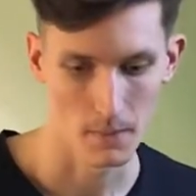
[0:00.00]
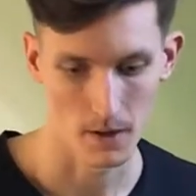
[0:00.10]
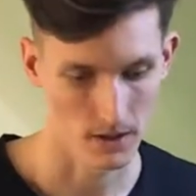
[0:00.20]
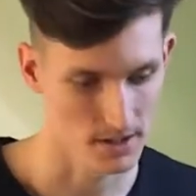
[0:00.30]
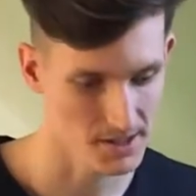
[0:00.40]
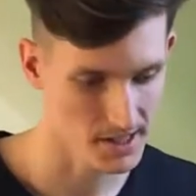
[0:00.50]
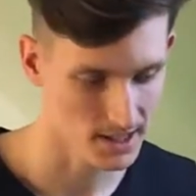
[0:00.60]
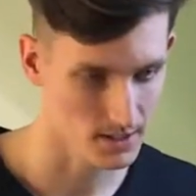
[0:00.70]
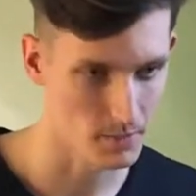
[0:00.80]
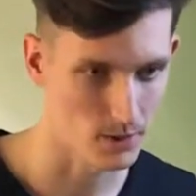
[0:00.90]
But on the
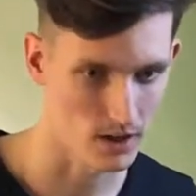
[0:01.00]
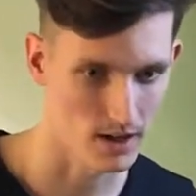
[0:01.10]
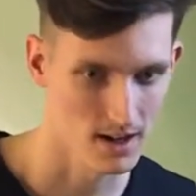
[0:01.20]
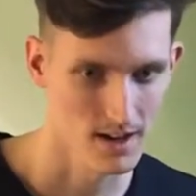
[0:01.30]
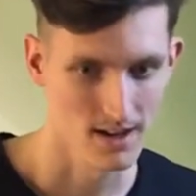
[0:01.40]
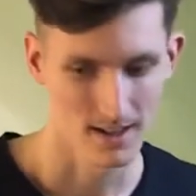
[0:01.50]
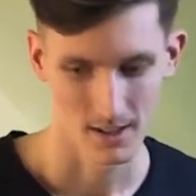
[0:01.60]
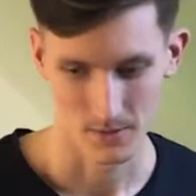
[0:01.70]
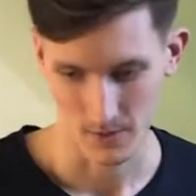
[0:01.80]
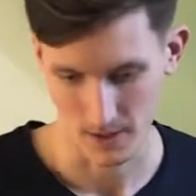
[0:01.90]
second bar
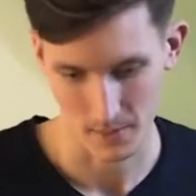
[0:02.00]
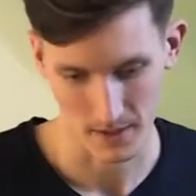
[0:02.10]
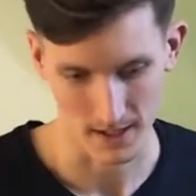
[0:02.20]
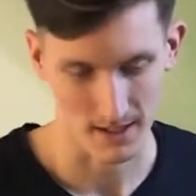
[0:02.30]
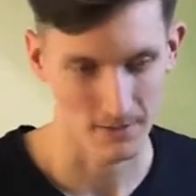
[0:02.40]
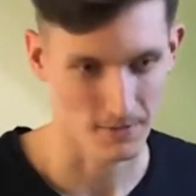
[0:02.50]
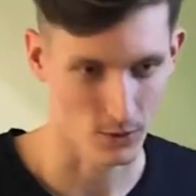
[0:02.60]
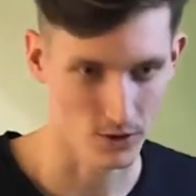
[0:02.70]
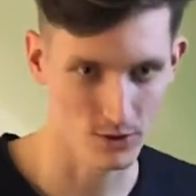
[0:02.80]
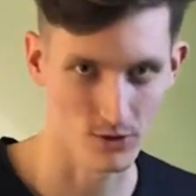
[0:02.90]
we are playing
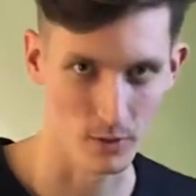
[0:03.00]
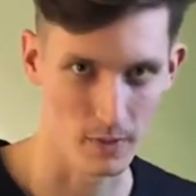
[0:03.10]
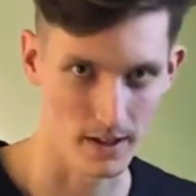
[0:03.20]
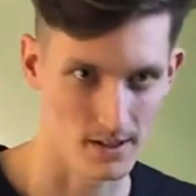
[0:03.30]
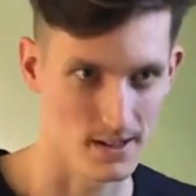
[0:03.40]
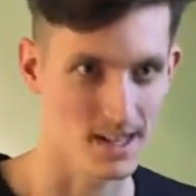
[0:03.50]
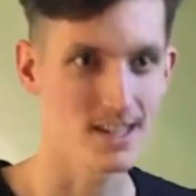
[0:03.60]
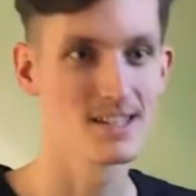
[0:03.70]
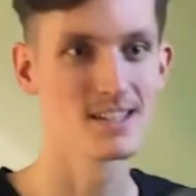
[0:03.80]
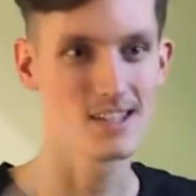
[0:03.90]
4-note groupings
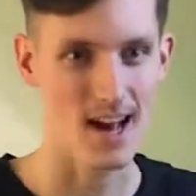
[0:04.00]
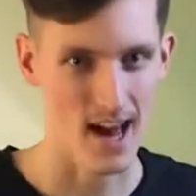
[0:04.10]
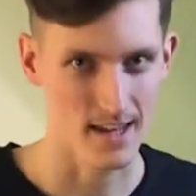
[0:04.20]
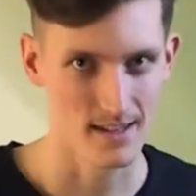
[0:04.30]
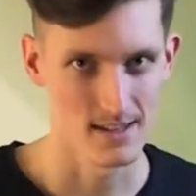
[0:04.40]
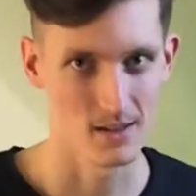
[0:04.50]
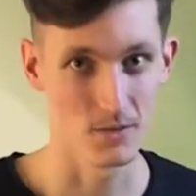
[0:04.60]
inside